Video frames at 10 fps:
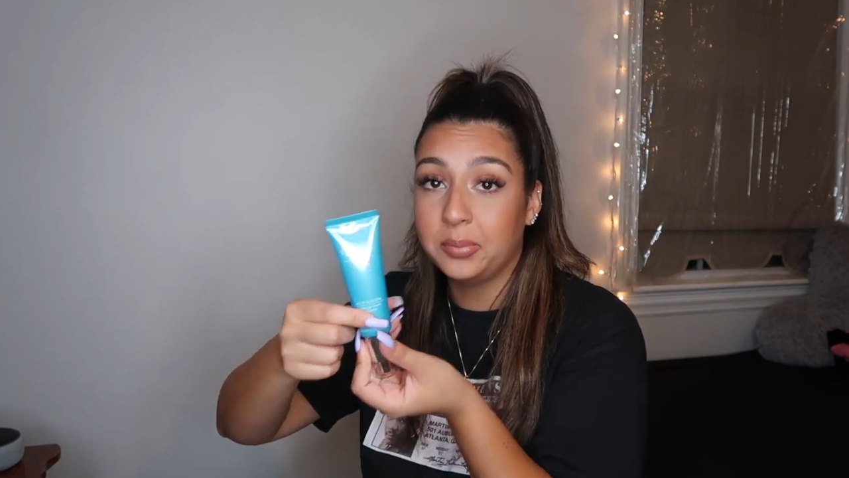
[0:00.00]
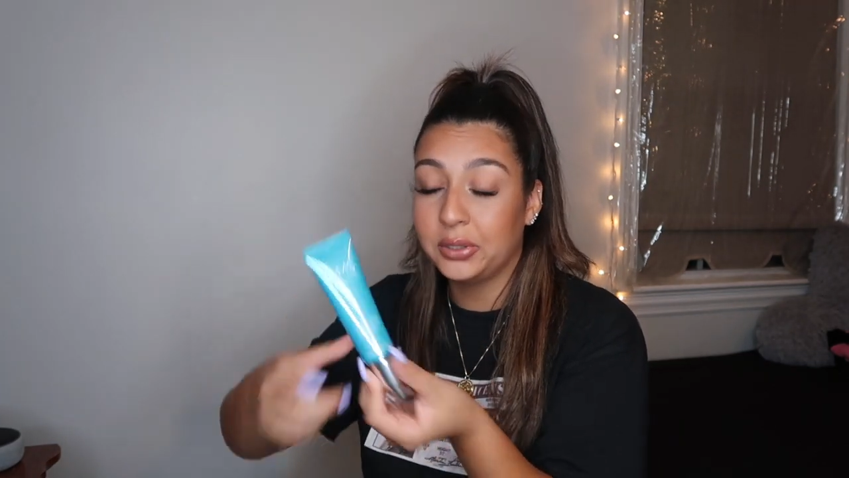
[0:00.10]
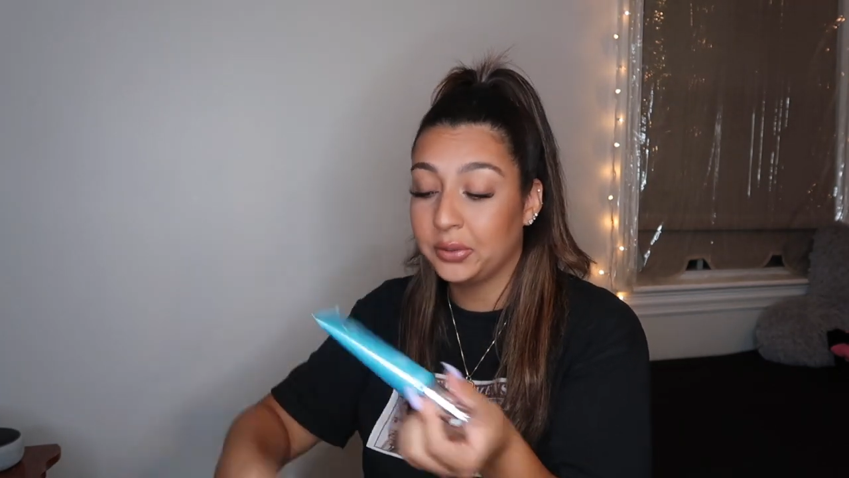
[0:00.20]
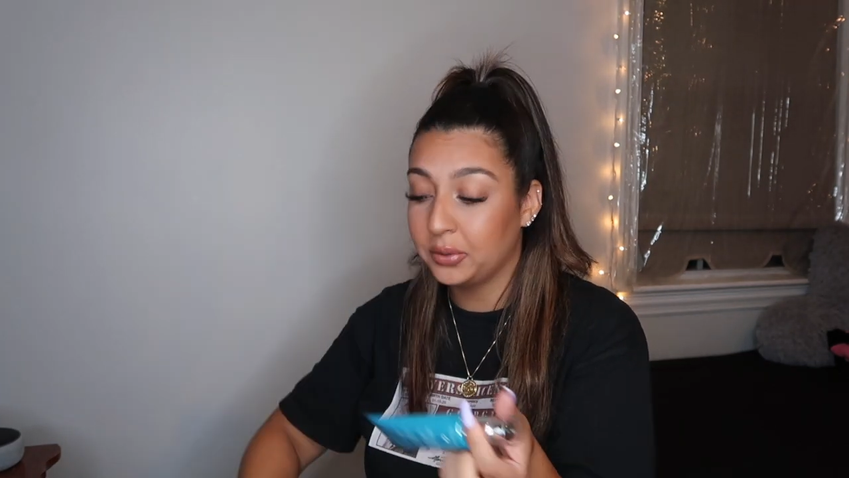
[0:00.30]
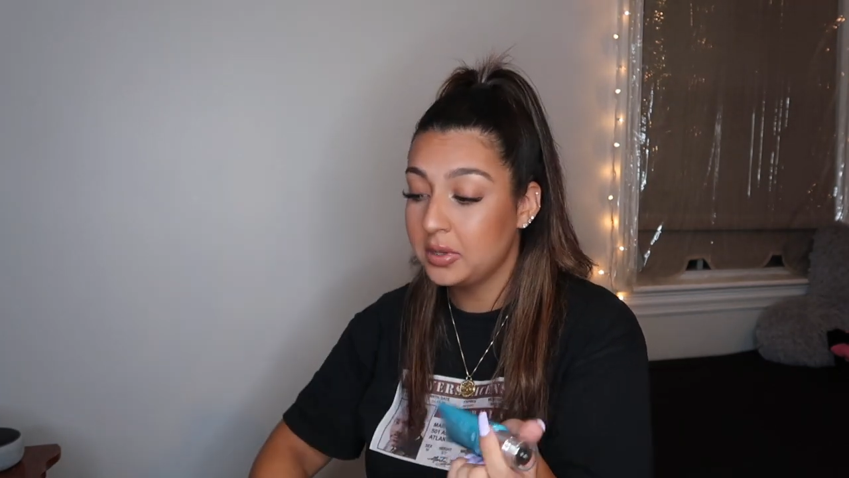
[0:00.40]

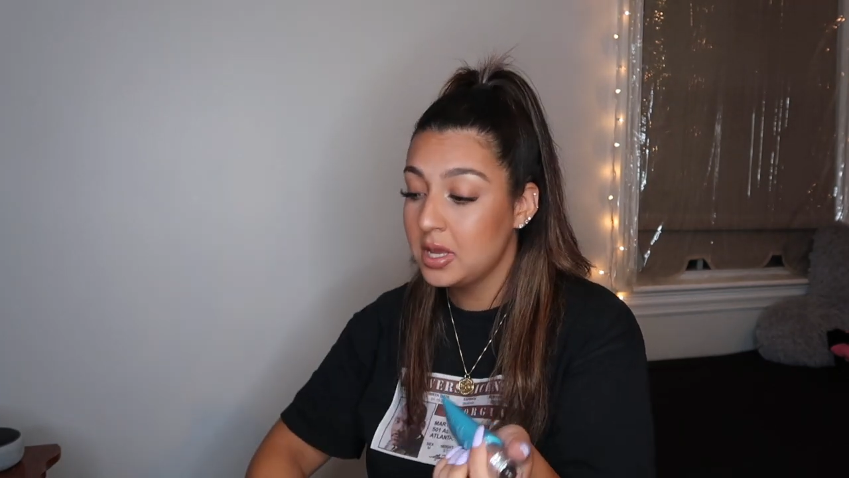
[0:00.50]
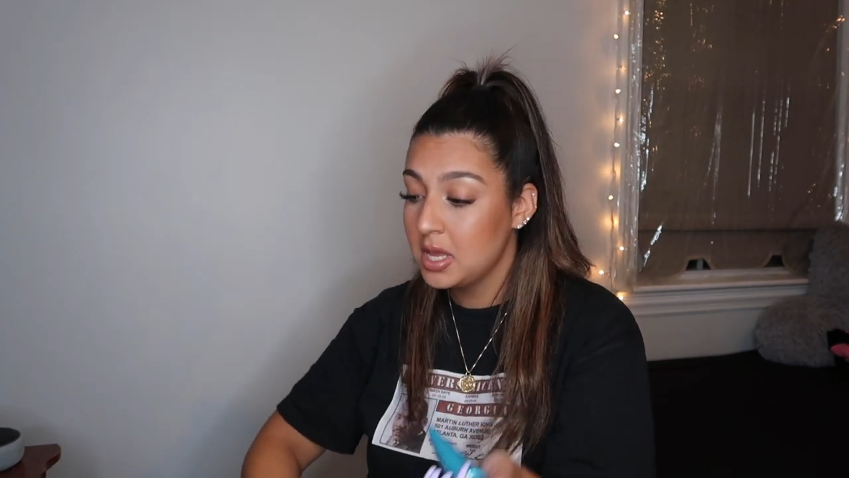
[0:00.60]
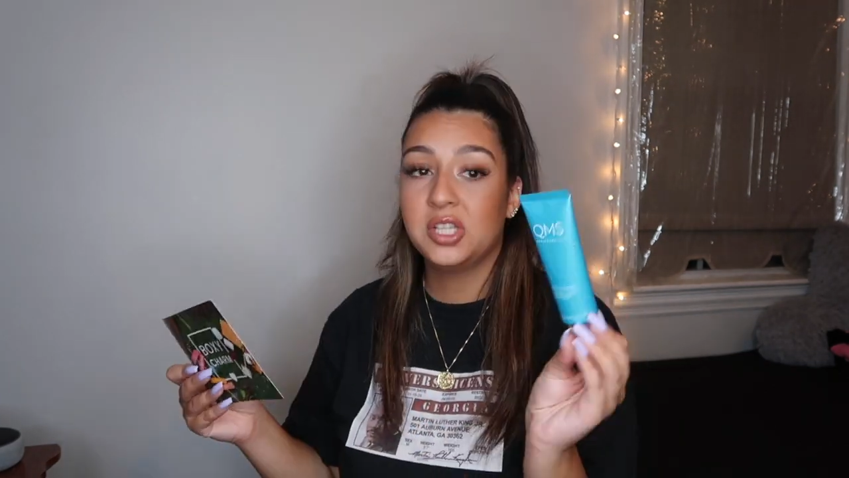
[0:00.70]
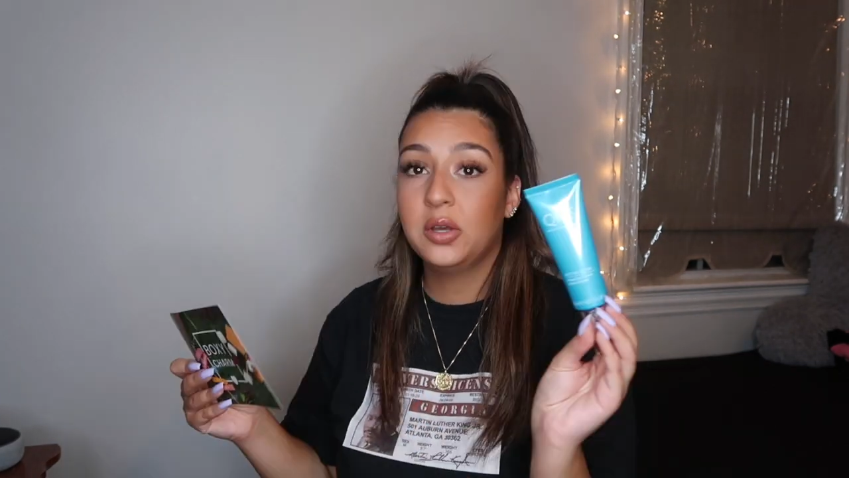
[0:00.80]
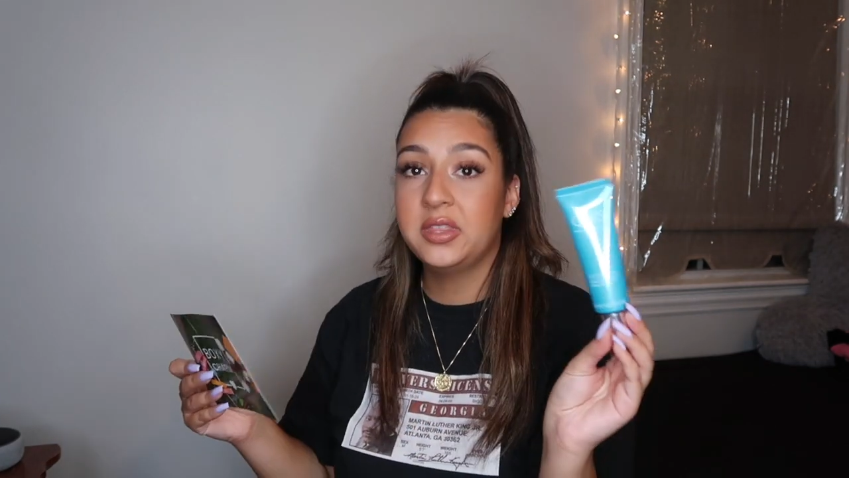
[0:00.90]
blue.
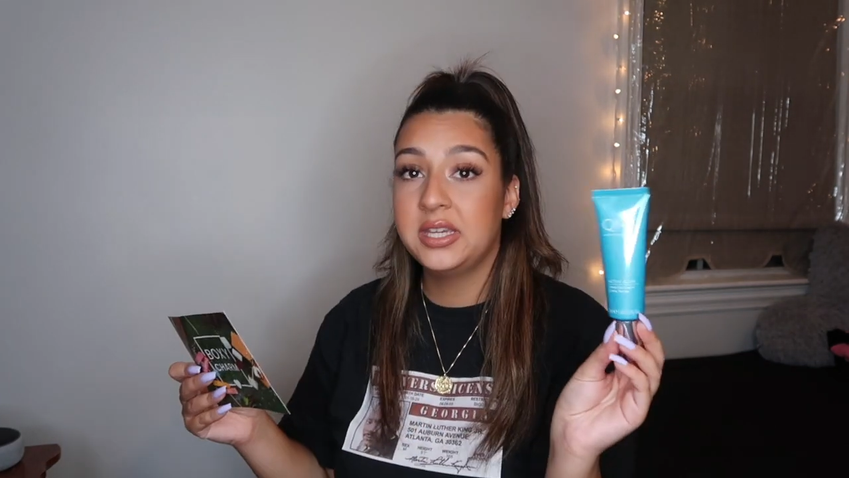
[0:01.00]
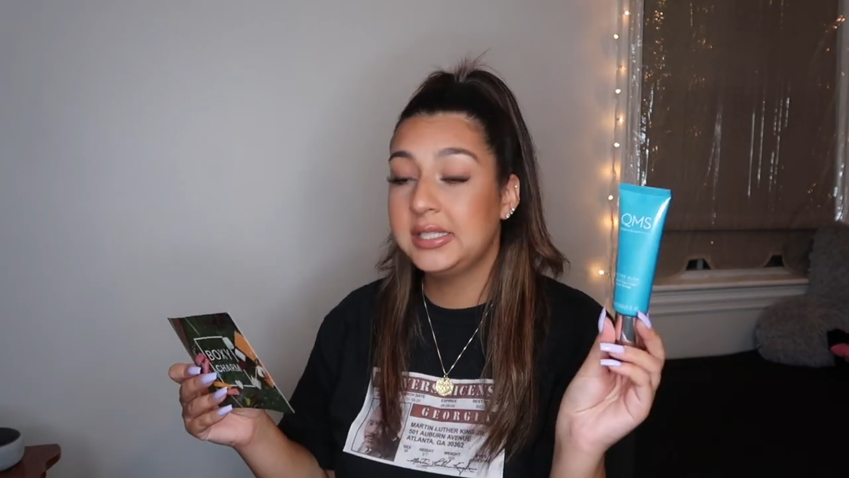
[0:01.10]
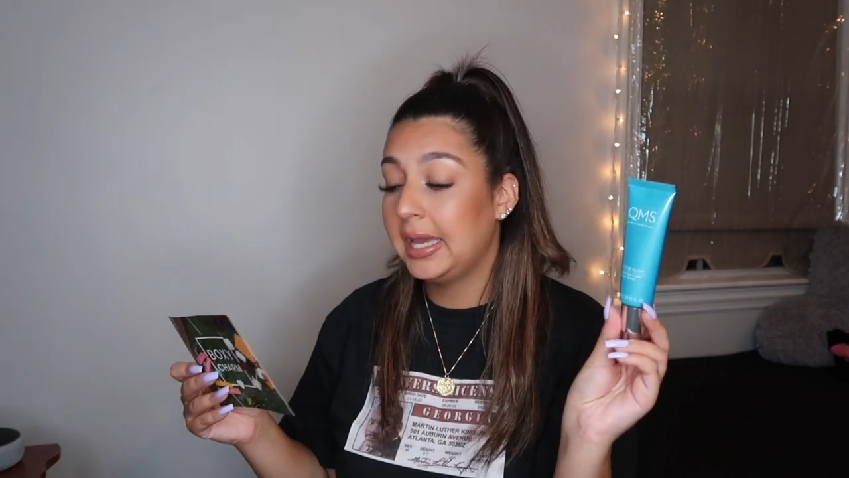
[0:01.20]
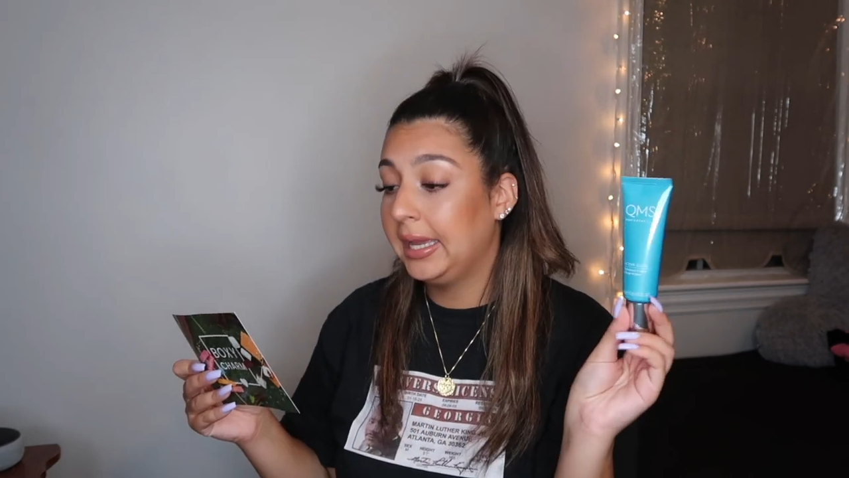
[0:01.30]
So this